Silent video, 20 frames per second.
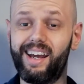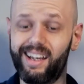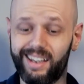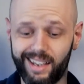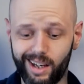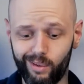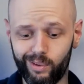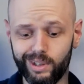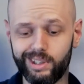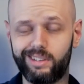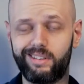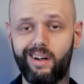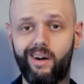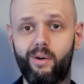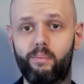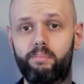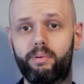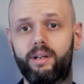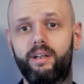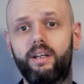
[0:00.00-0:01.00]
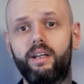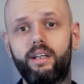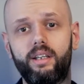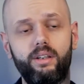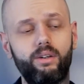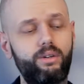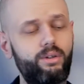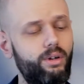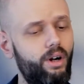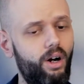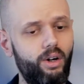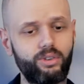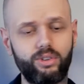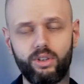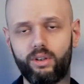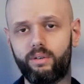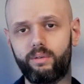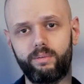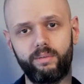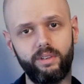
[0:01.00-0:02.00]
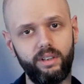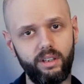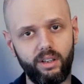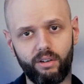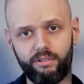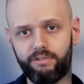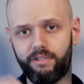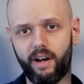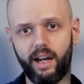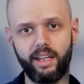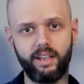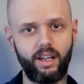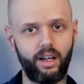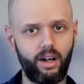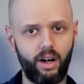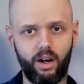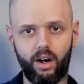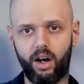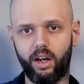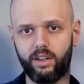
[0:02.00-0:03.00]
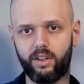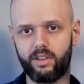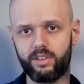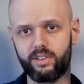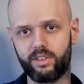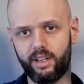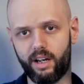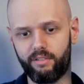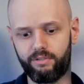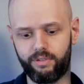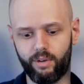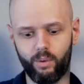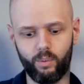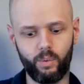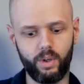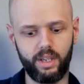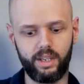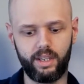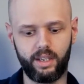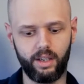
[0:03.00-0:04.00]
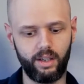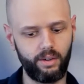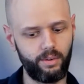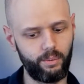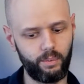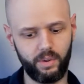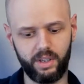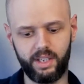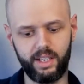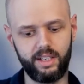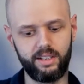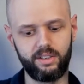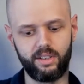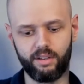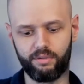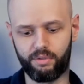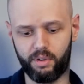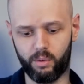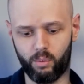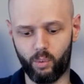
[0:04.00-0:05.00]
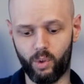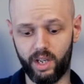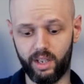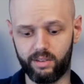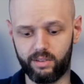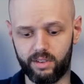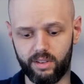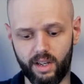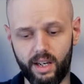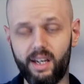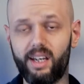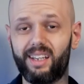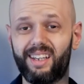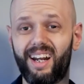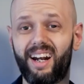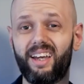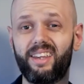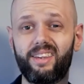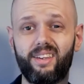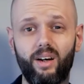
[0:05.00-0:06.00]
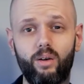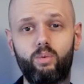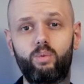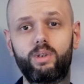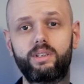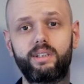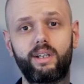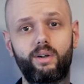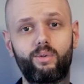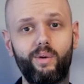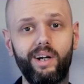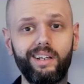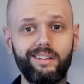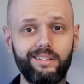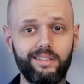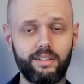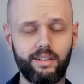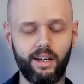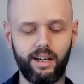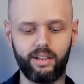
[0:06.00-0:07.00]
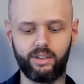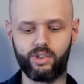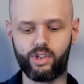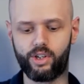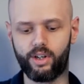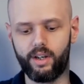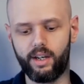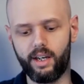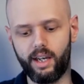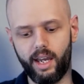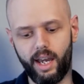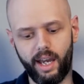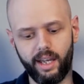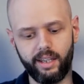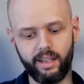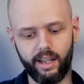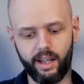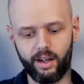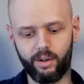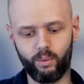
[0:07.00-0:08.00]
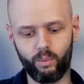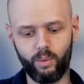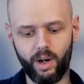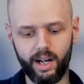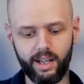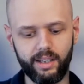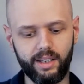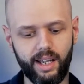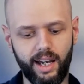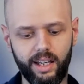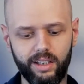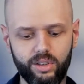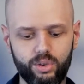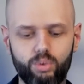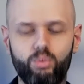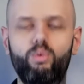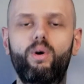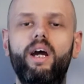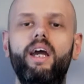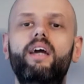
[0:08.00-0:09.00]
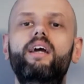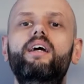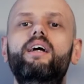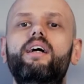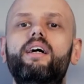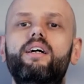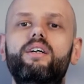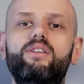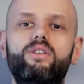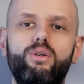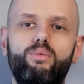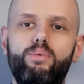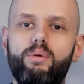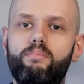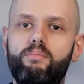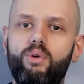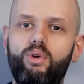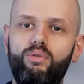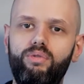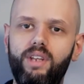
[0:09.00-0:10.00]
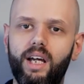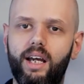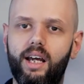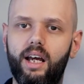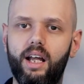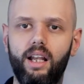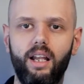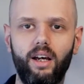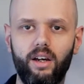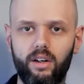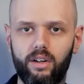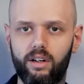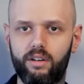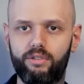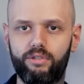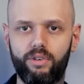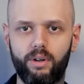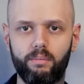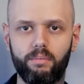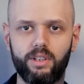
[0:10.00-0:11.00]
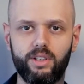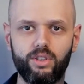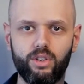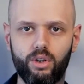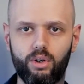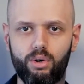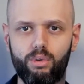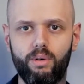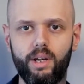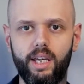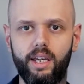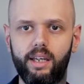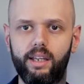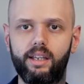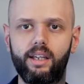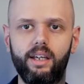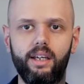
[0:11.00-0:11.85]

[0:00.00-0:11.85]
That was dope. You could also, you know, find other stuff with with these different winds. I thought was a great touch. And what a nice way to remove the clutter from the screen.